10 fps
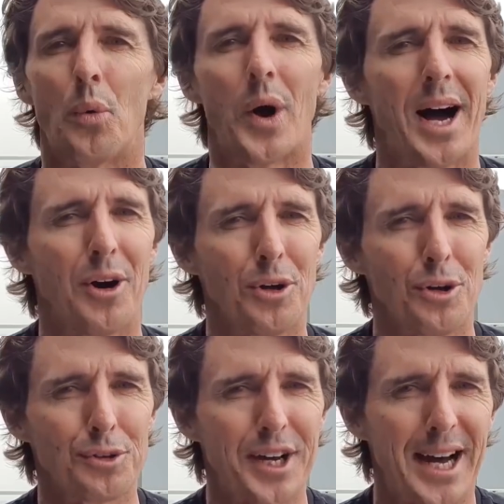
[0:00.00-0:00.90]
Rahul
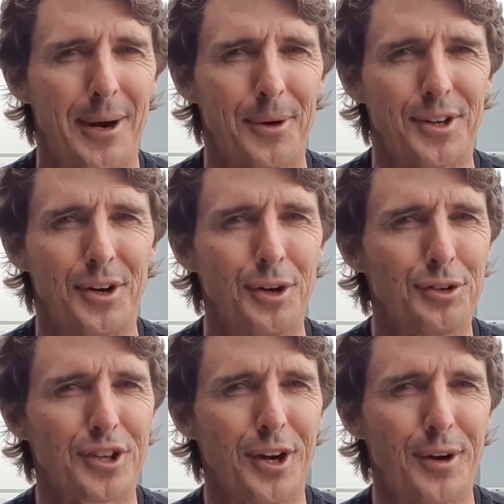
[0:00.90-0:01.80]
or Darwin,
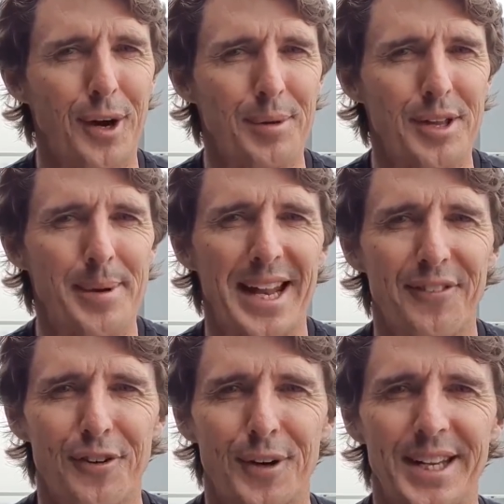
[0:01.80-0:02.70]
who's going to open the
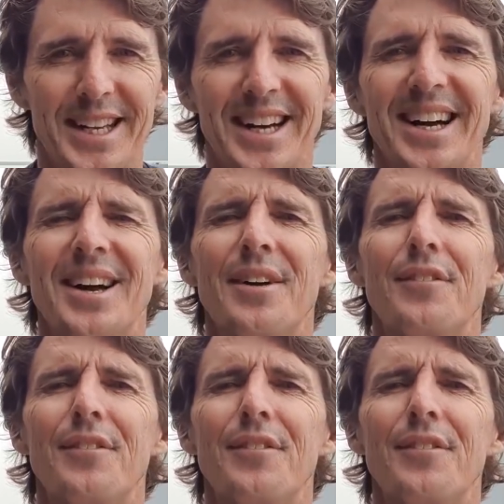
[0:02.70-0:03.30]
batting for India?